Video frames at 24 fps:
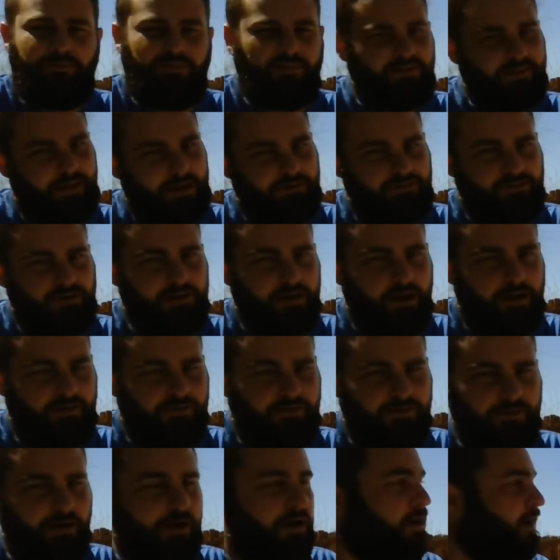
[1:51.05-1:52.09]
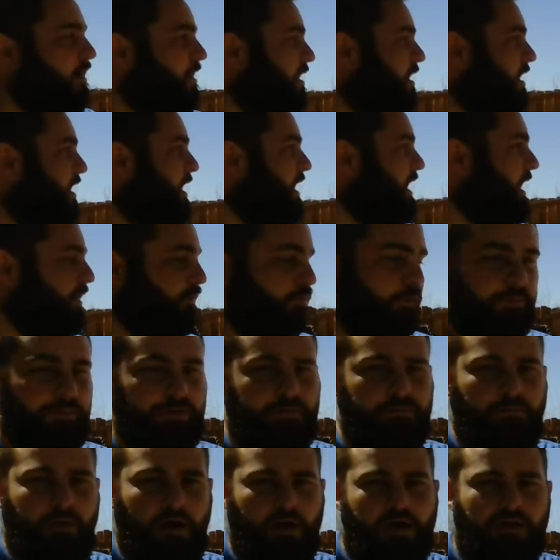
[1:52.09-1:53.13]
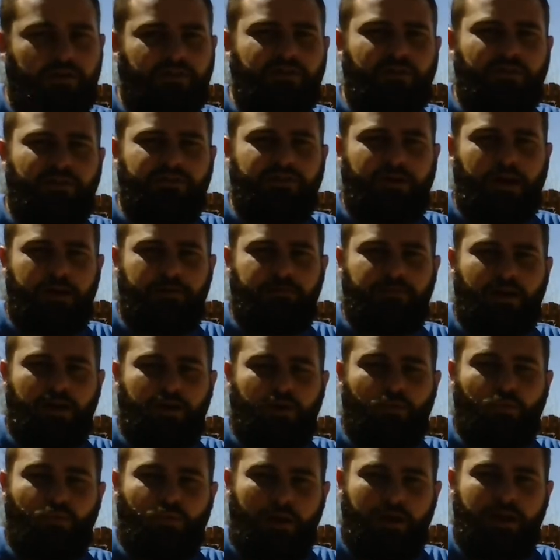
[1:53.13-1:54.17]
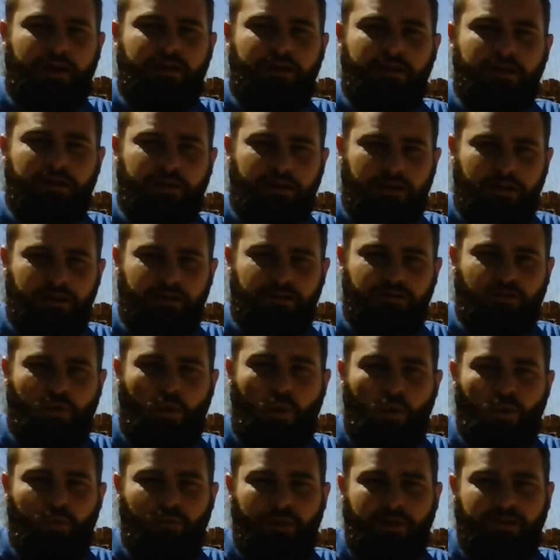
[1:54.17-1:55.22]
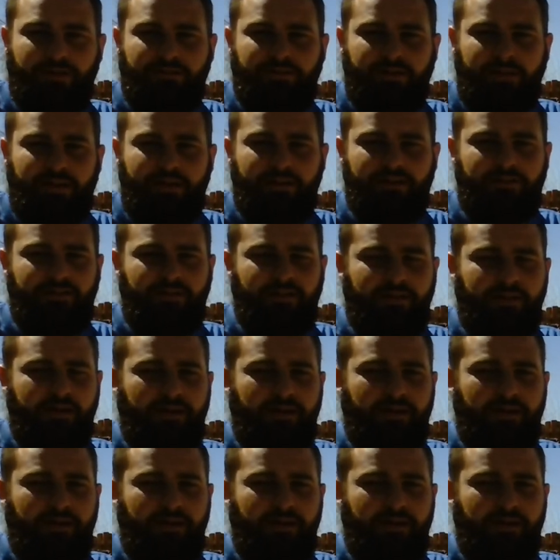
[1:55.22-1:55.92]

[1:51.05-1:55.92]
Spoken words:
It's actually not a star, and it will be Mars, and it's kind of got a red color or a red tint.